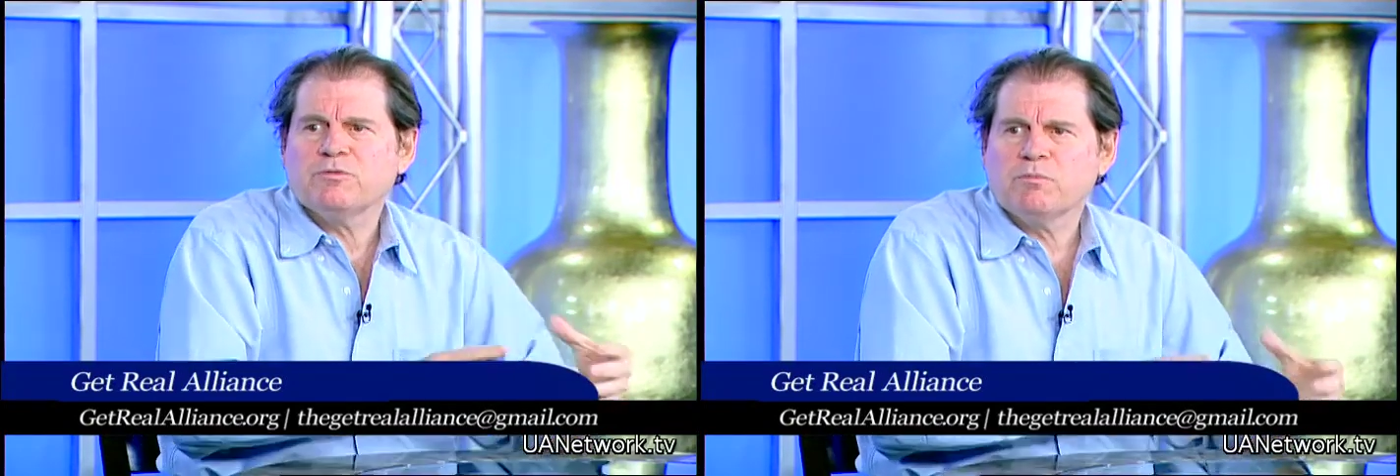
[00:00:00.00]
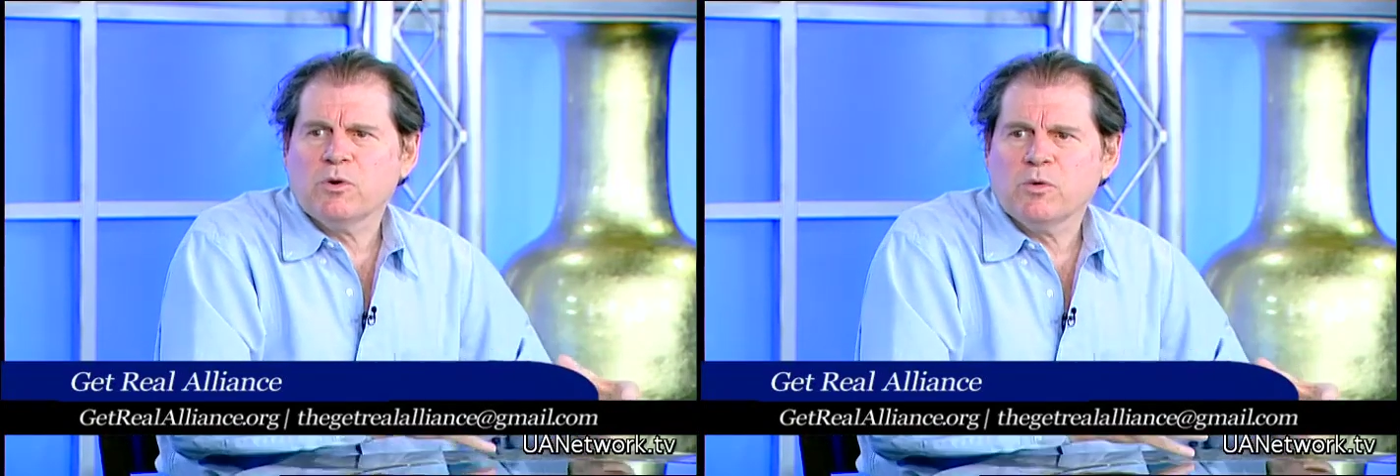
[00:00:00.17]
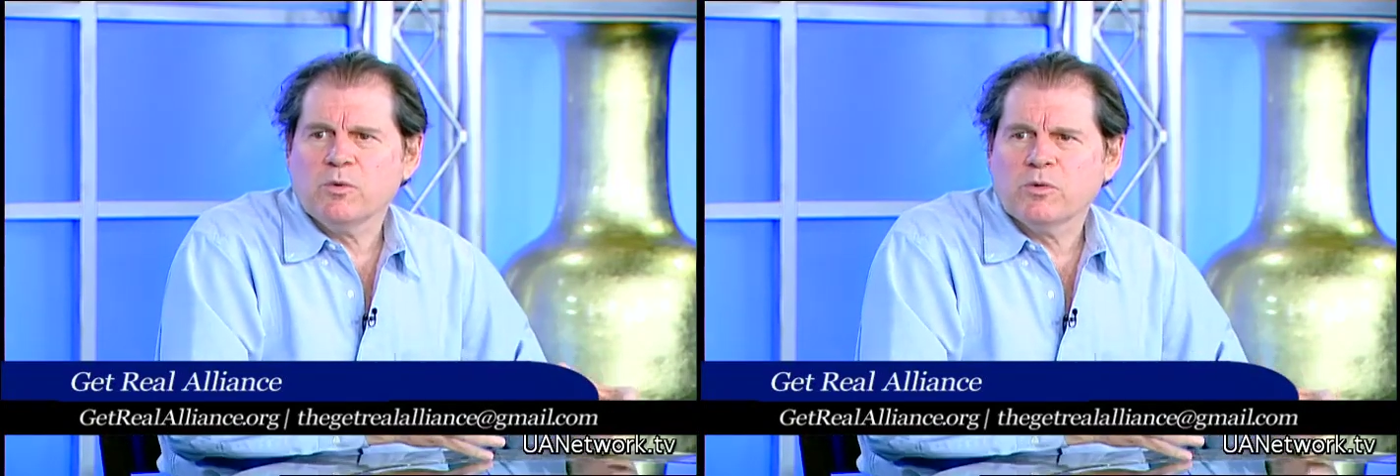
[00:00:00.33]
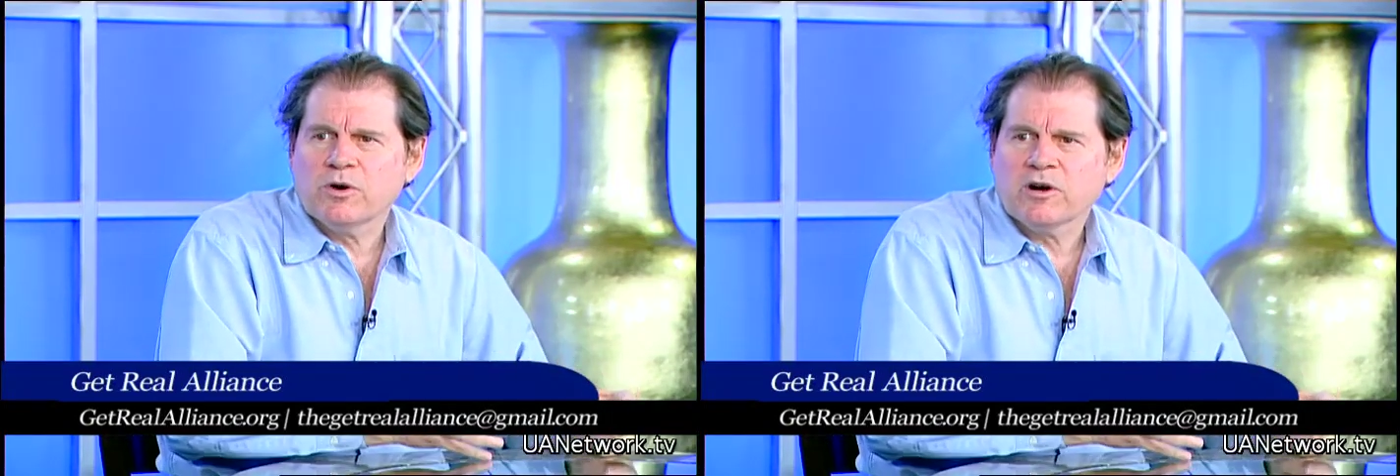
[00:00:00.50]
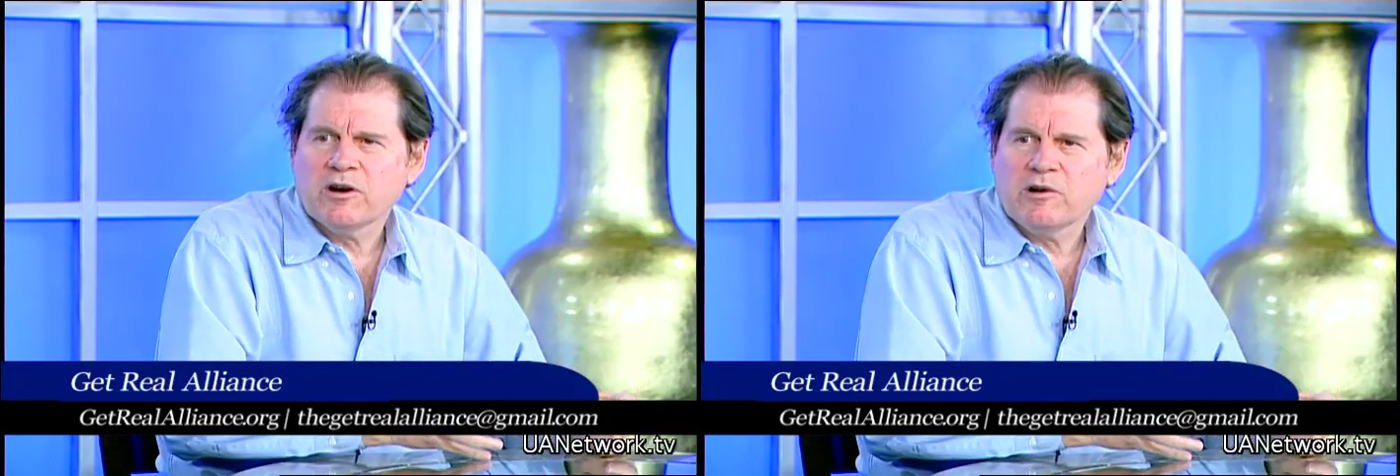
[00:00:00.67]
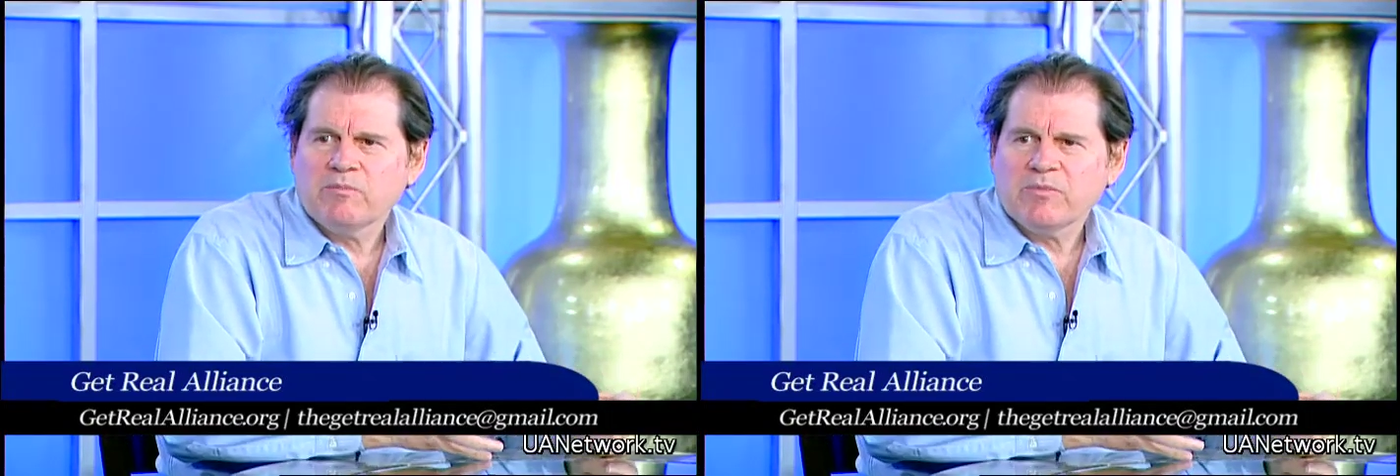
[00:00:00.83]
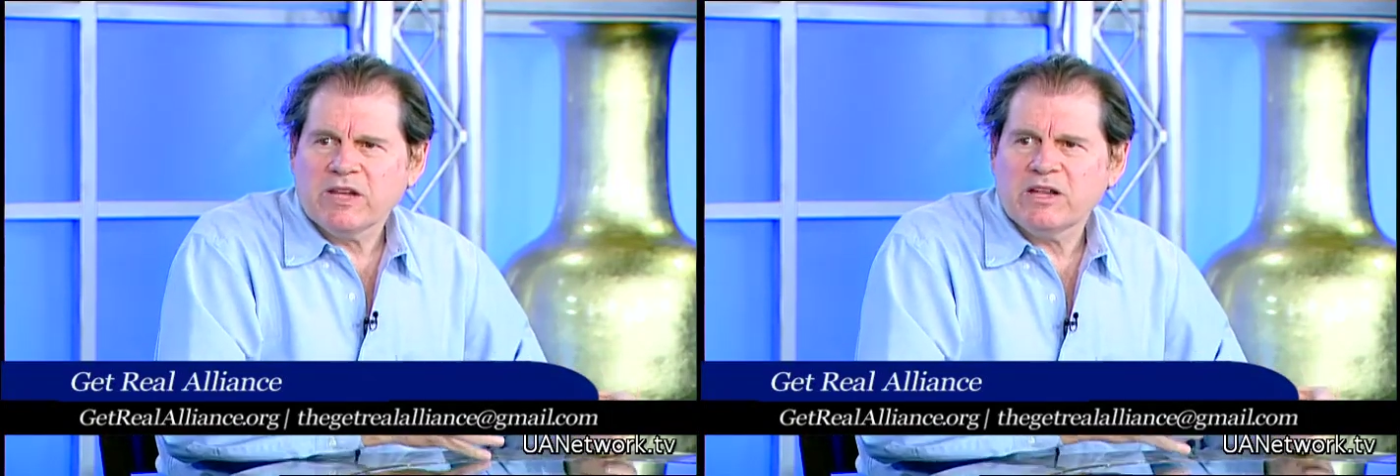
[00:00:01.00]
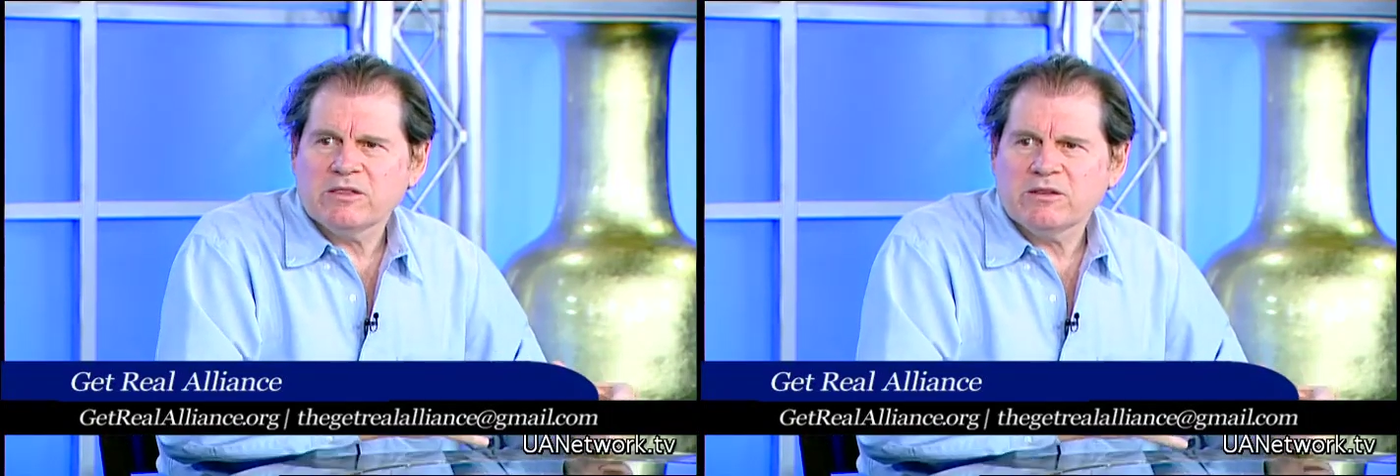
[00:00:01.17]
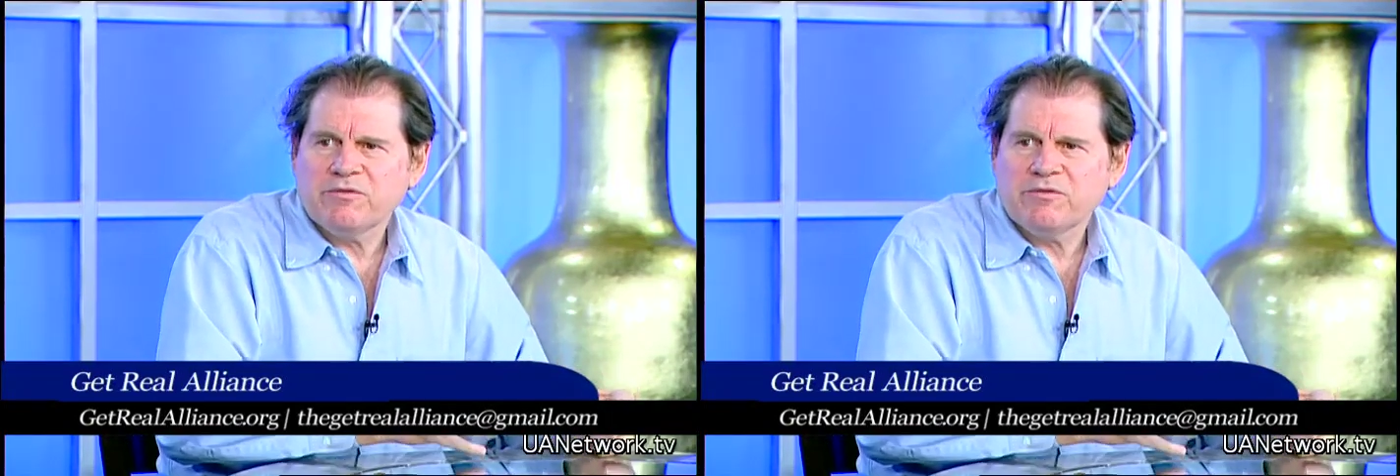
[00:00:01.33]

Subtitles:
more in the